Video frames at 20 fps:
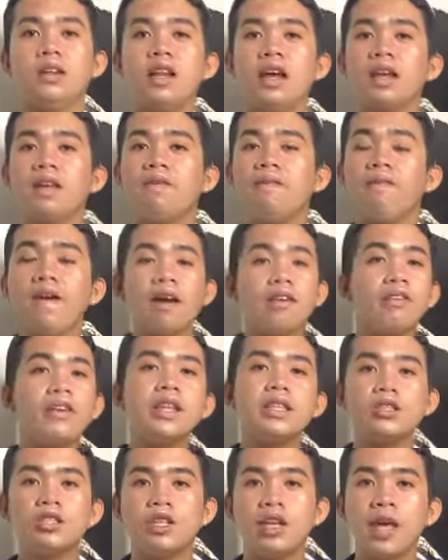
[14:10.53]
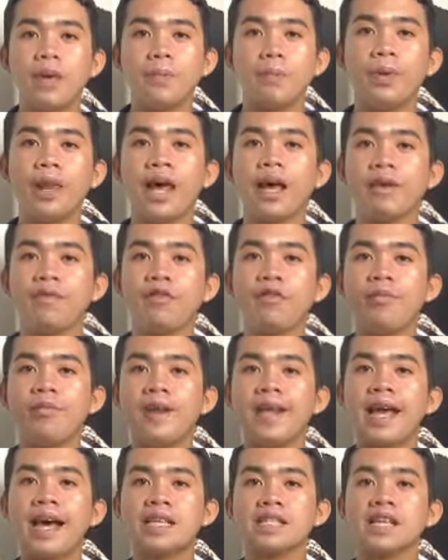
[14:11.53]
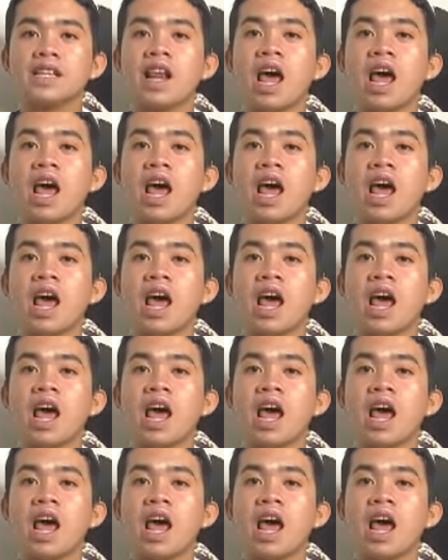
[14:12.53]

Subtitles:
Like very cheap. Like for me as